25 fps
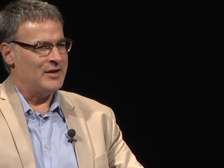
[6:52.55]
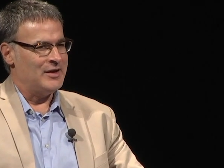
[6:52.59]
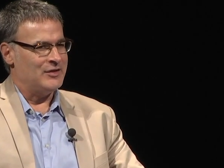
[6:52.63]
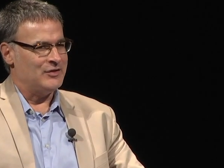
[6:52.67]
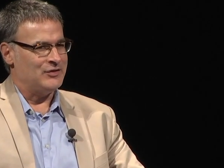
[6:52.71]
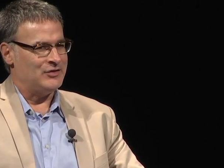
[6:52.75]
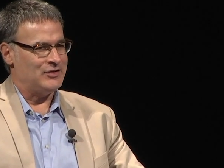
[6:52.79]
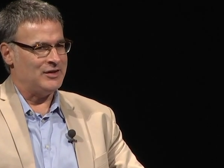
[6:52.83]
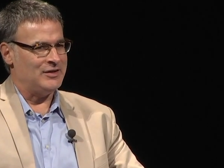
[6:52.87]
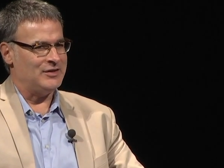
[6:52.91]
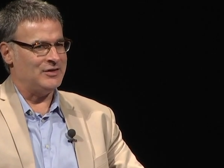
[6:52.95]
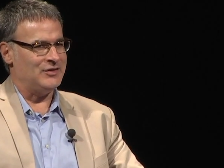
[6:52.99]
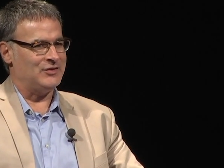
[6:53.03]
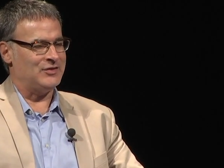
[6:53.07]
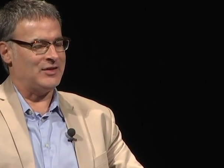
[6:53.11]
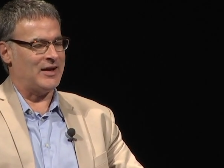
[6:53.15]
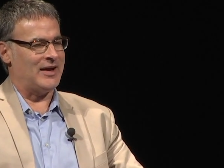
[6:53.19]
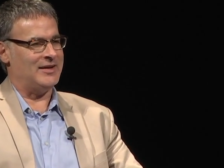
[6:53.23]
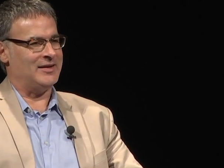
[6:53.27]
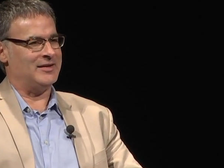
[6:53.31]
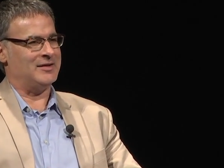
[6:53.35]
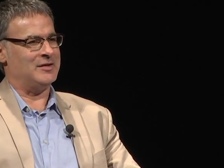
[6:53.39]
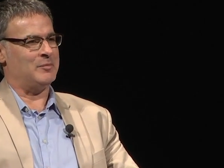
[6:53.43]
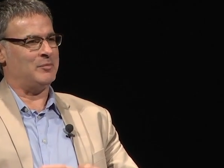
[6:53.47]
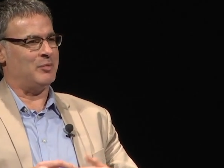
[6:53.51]
she
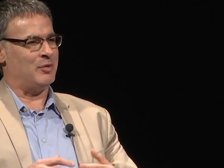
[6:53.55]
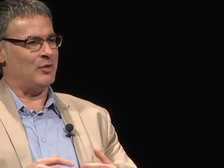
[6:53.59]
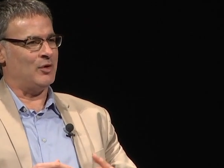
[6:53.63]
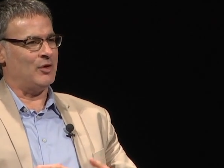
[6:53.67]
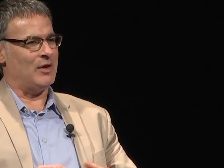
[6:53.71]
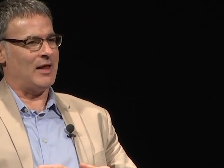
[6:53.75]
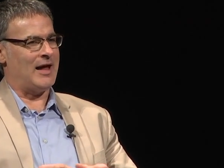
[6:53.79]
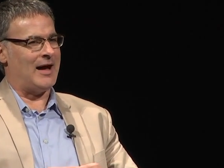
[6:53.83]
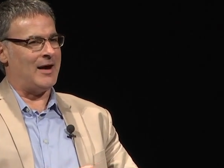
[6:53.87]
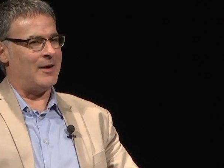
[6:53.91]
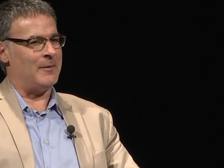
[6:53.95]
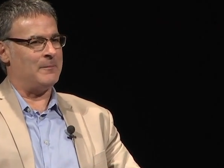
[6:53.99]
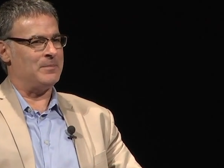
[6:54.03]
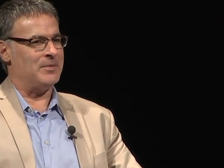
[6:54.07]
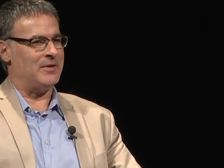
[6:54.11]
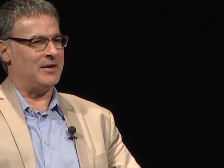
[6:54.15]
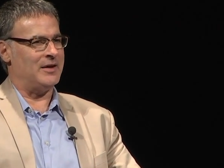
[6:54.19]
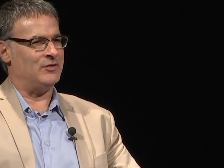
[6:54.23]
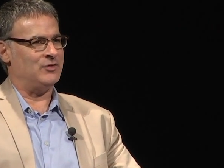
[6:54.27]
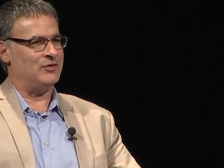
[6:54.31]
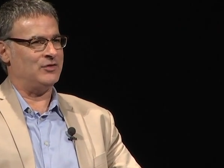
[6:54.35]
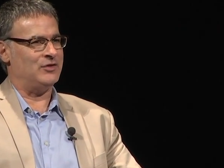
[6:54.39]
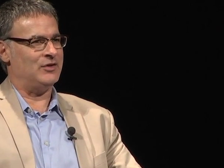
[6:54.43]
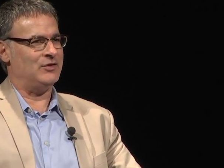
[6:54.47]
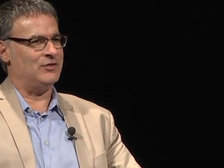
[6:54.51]
decided to pull out,
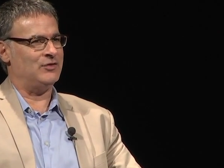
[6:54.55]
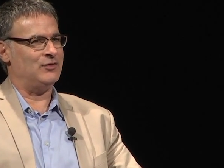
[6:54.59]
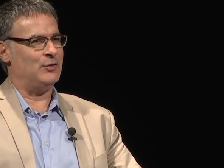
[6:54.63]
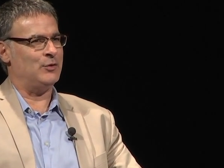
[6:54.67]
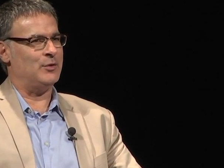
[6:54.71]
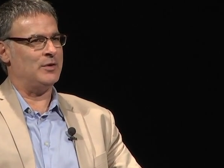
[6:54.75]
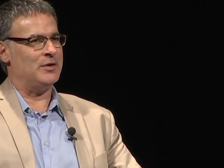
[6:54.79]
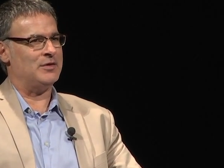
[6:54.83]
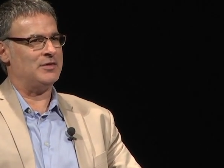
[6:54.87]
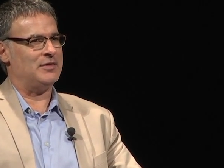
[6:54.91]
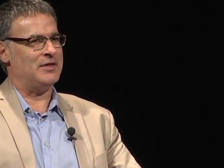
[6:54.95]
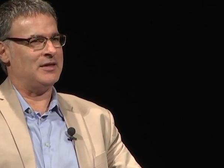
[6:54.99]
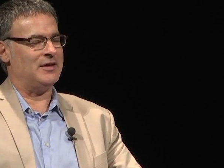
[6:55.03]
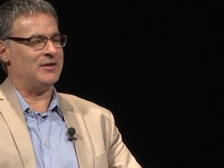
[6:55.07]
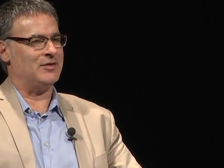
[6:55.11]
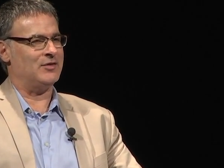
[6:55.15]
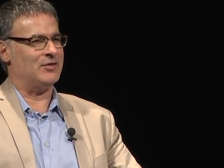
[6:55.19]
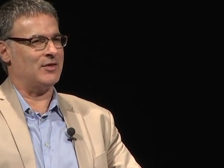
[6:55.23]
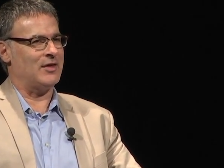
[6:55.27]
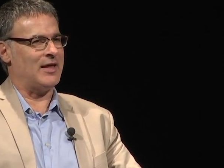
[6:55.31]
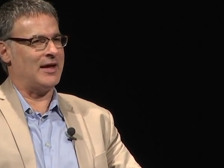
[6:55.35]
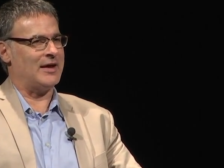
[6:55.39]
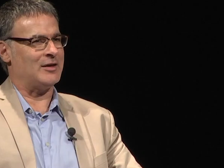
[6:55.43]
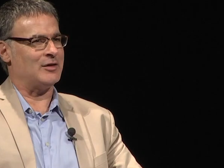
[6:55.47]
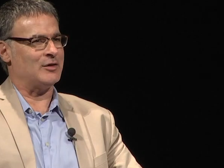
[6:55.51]
and she's doing things
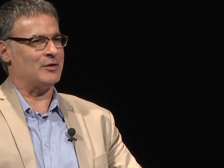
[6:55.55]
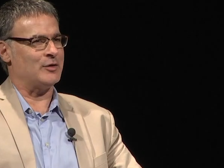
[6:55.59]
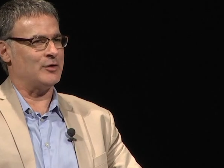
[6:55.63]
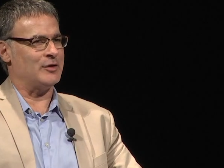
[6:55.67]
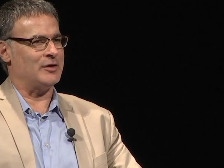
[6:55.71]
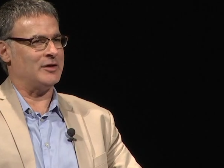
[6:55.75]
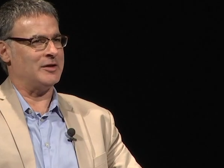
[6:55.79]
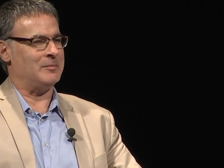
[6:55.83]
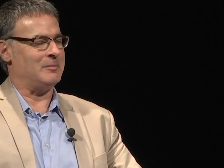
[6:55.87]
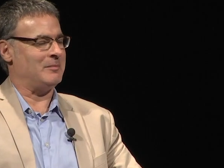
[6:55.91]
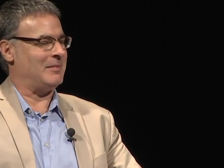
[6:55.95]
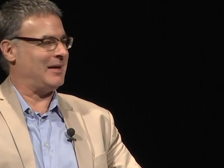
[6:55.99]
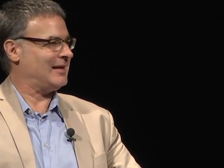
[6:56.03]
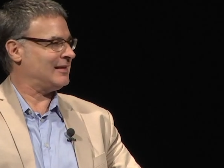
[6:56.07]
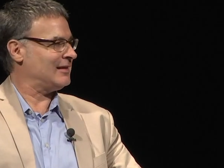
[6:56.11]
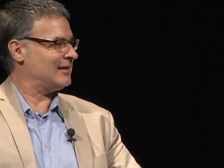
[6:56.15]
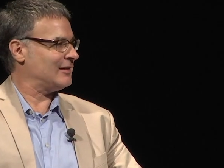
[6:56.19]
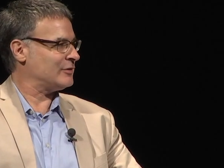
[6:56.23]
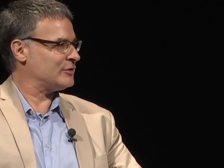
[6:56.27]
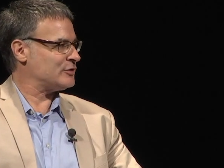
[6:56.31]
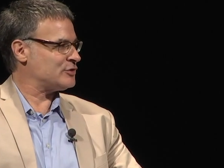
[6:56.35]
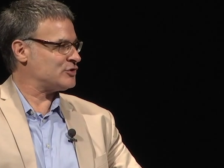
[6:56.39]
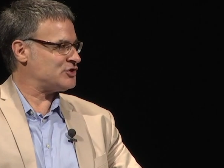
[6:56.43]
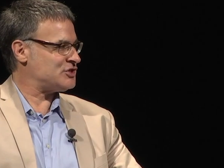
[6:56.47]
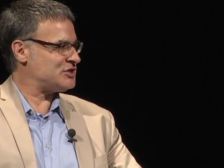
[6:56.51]
like learning
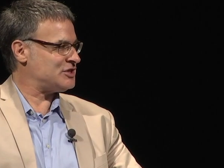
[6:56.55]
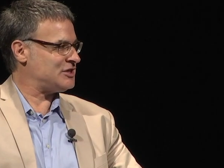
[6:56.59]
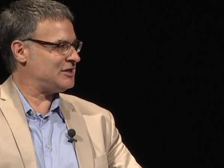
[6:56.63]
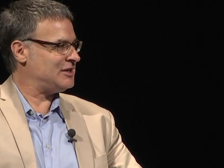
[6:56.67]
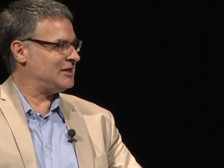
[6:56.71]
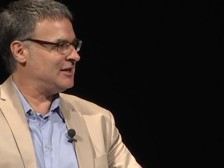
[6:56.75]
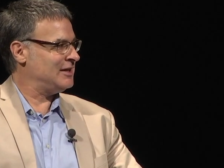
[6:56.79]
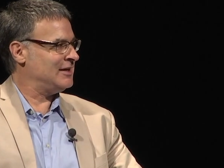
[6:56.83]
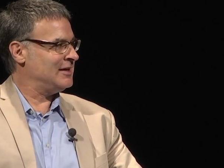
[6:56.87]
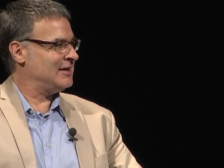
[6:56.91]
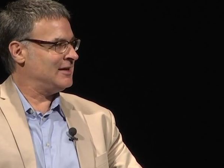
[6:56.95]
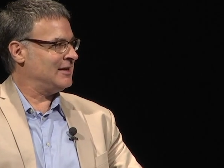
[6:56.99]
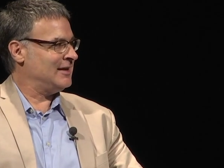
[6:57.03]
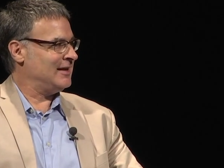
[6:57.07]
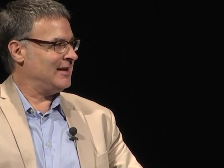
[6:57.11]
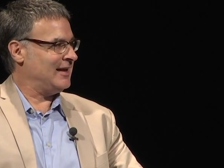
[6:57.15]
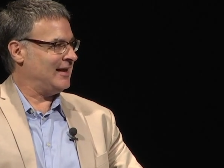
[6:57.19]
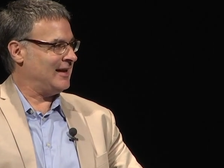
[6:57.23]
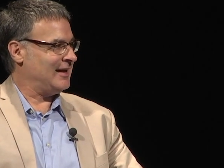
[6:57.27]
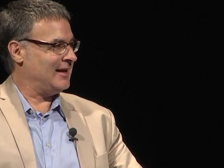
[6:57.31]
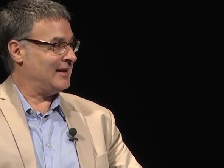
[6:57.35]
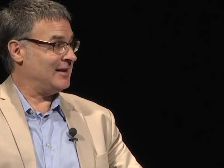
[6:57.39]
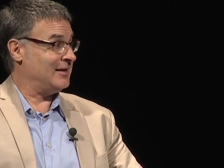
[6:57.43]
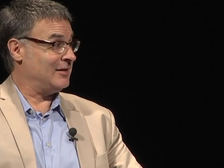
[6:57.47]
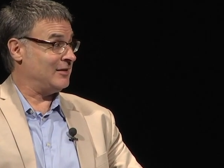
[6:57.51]
metallurgy
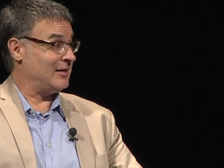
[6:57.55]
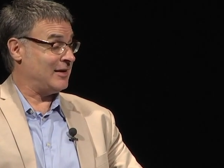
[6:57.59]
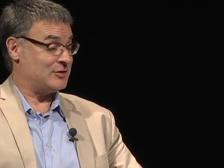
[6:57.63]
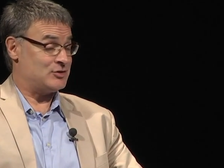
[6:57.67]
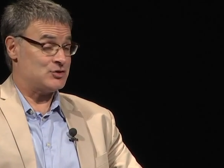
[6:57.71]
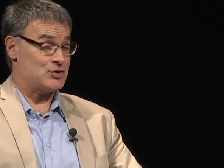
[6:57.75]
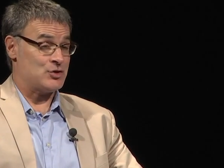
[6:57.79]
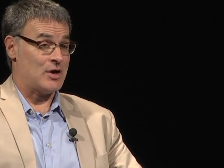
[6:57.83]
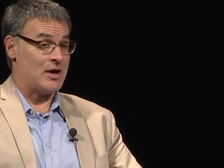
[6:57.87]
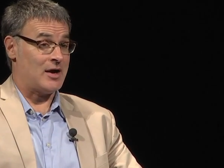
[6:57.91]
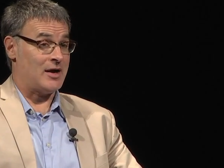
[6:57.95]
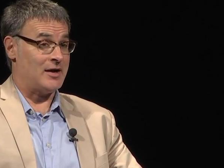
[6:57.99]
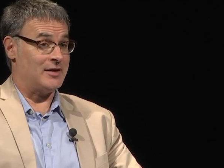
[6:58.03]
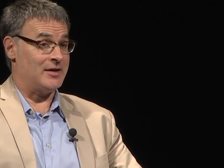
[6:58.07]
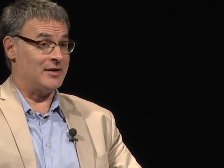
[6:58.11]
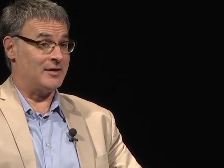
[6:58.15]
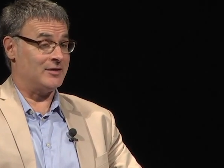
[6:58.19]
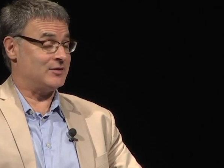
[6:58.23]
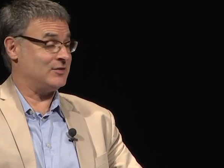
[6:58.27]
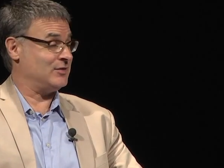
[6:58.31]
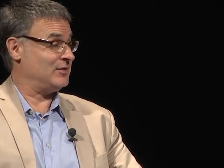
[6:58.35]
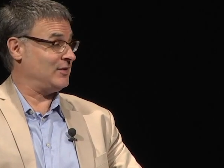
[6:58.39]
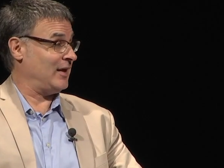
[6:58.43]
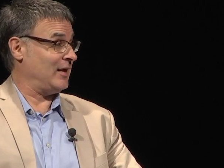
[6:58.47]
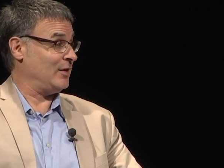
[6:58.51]
and
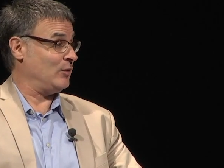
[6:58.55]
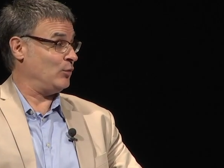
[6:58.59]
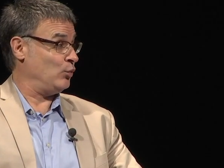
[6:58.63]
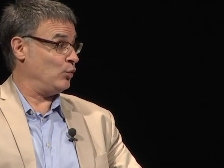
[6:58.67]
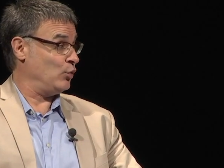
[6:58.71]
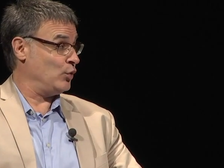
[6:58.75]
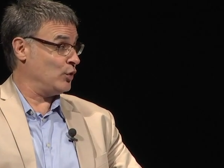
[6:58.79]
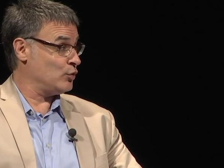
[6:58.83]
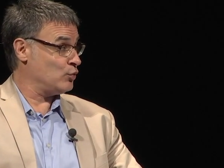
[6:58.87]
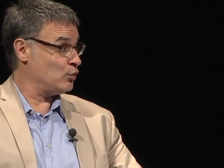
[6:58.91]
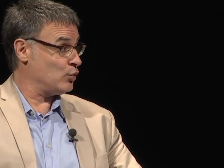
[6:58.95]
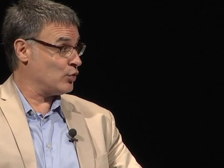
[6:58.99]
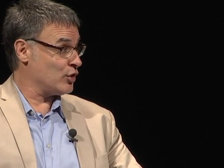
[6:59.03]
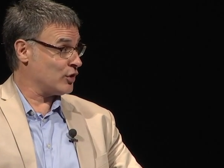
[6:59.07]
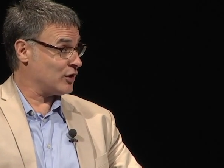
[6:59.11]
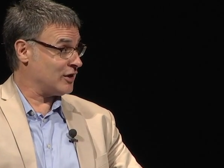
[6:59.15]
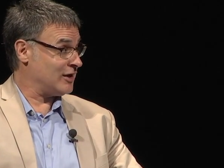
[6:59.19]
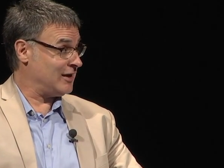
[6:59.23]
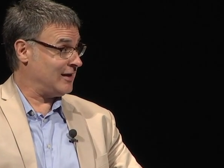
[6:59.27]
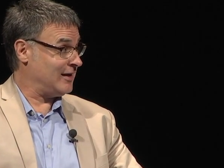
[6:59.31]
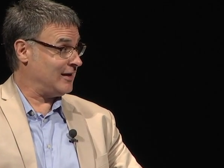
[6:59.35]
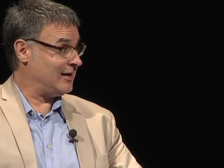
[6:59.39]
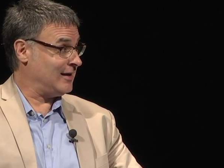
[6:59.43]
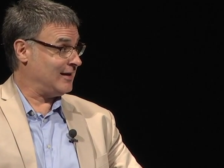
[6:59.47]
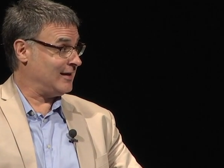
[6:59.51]
electronics and
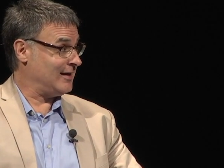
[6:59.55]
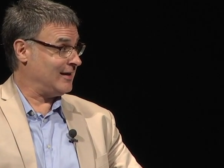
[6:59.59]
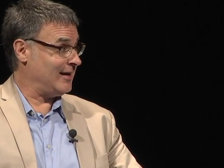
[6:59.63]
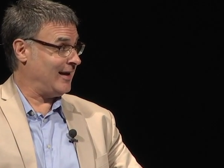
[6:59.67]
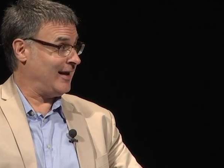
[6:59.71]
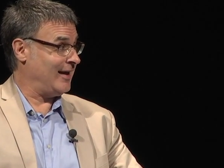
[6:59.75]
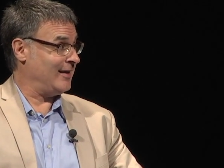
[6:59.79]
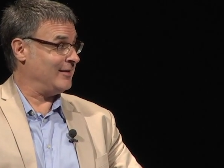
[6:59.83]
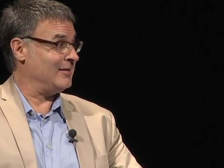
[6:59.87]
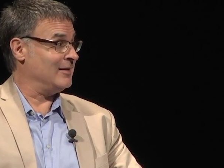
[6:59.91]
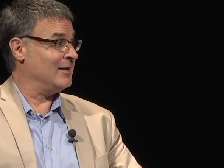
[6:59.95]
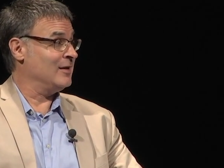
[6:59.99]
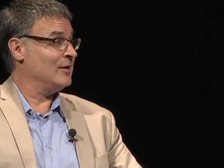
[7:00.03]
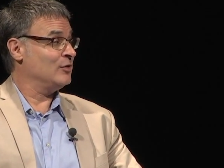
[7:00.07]
woodworking and